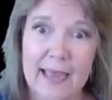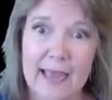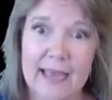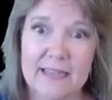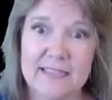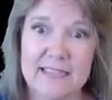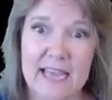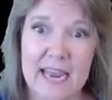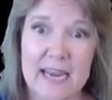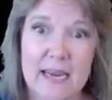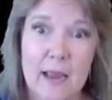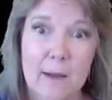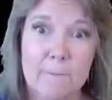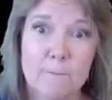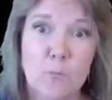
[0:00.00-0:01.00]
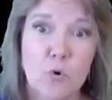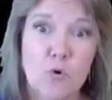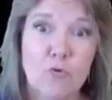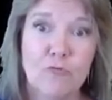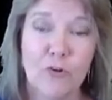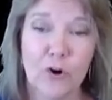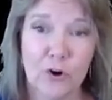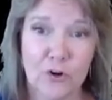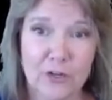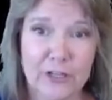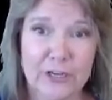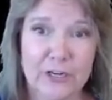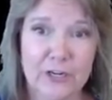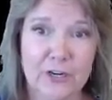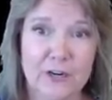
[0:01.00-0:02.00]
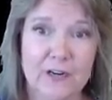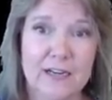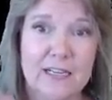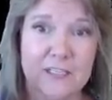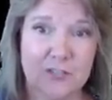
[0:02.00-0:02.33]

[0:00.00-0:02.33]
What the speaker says: and say move earlier